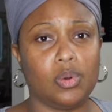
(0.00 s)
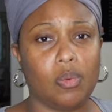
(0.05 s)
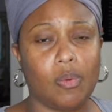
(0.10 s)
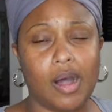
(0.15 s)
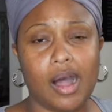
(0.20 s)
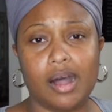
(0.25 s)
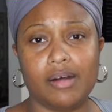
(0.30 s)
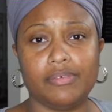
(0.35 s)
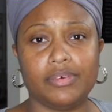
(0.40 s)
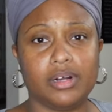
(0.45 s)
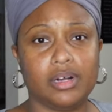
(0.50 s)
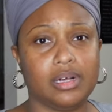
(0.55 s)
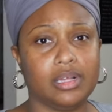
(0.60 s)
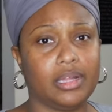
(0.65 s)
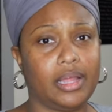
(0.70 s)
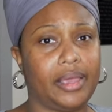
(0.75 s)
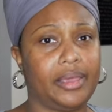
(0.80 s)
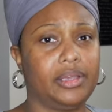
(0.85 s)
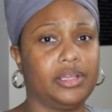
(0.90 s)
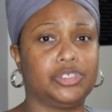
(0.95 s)
guava,
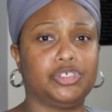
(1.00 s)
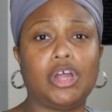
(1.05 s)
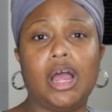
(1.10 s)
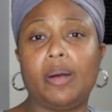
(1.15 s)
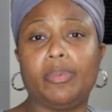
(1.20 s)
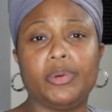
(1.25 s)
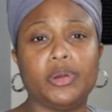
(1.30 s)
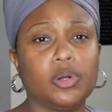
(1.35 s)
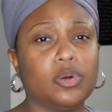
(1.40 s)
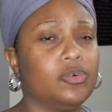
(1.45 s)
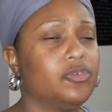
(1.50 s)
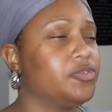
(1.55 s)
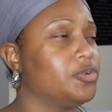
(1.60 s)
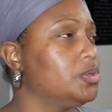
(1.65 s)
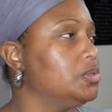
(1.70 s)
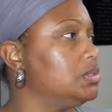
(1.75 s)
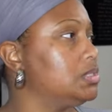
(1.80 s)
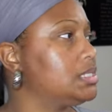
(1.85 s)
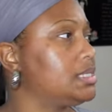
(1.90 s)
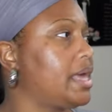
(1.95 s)
like tropical
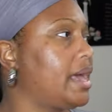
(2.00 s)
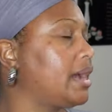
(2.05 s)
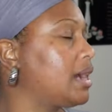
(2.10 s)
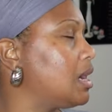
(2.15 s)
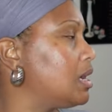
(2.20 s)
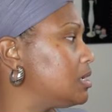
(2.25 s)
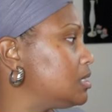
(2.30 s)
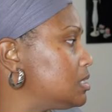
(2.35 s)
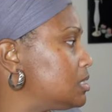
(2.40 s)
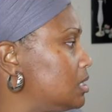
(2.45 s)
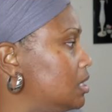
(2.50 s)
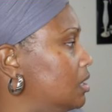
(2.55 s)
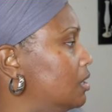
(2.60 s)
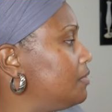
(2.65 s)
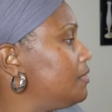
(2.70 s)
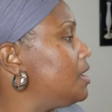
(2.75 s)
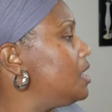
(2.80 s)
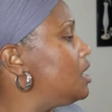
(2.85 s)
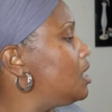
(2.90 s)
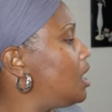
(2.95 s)
fruits, that kind of
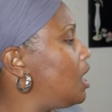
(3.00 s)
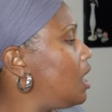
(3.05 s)
stuff.